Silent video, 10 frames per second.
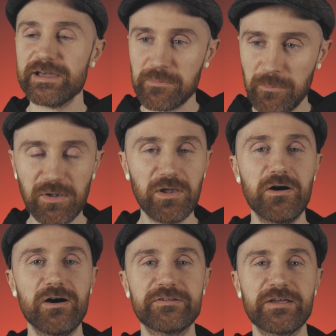I
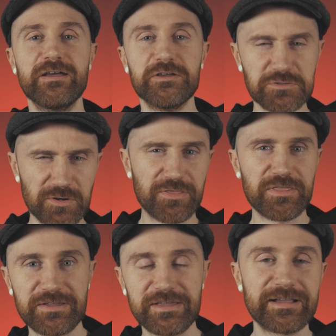applaud your
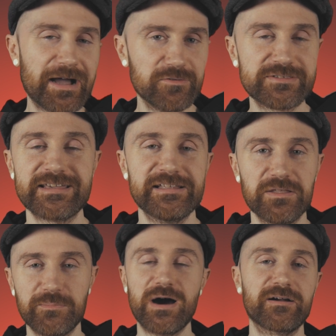thinking outside of
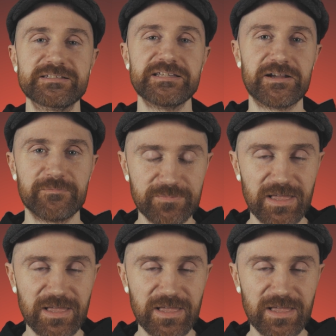the box here.